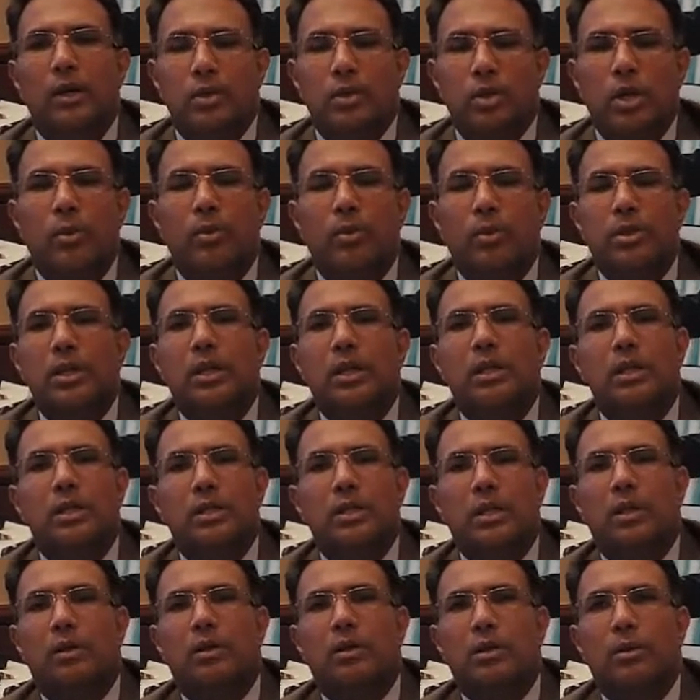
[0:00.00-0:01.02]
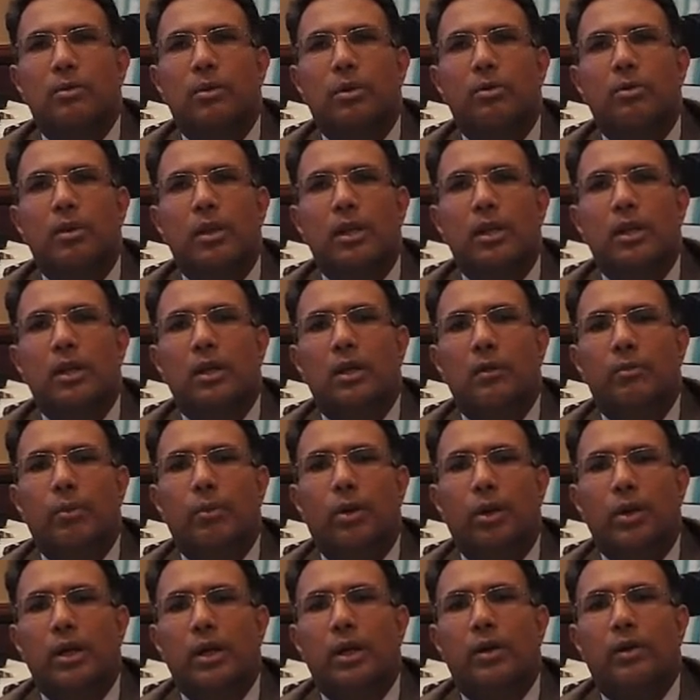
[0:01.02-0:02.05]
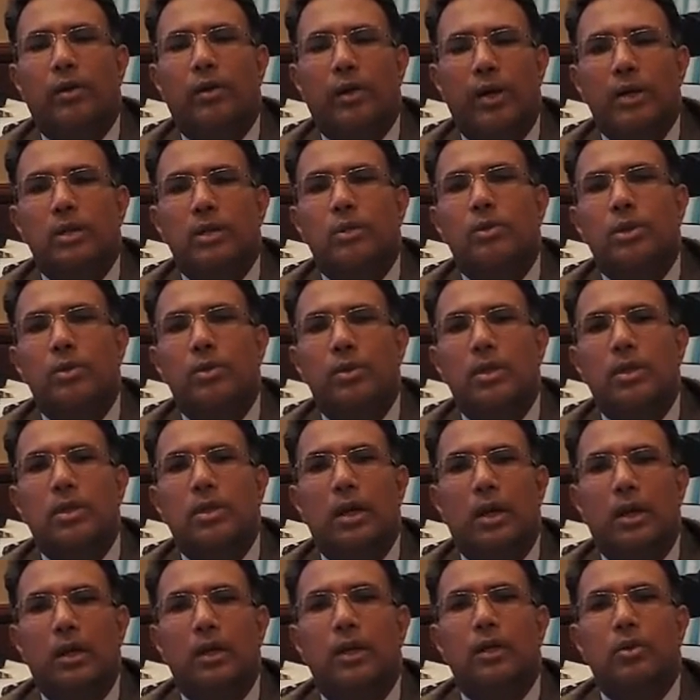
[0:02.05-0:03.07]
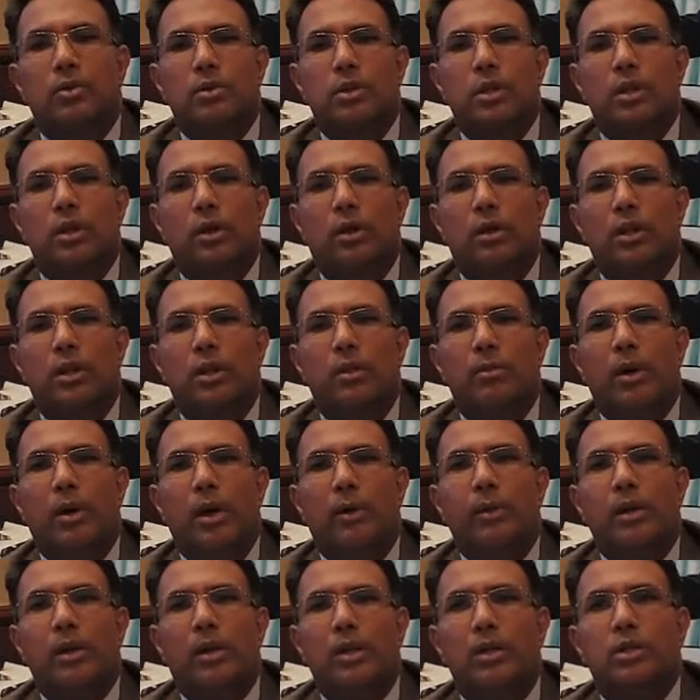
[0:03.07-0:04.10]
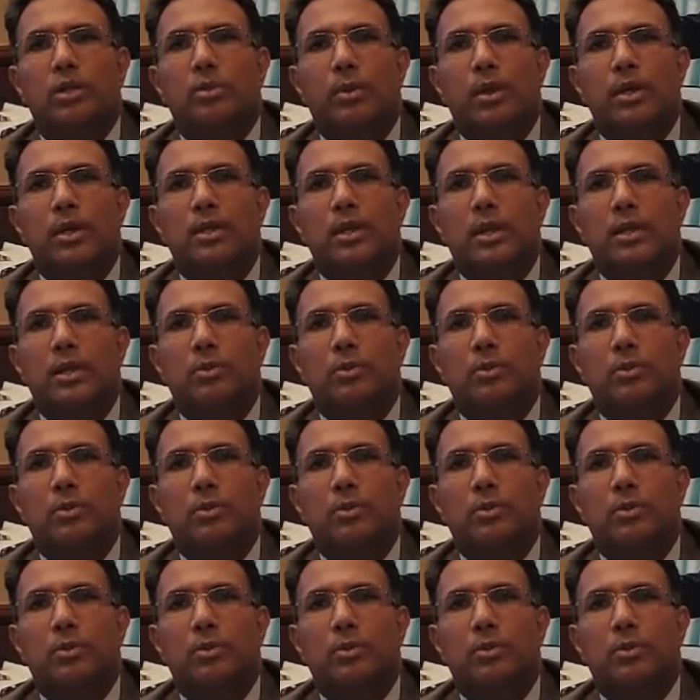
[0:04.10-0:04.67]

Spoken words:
So I would say these are some of the important trends which we are starting to see on the biometric space as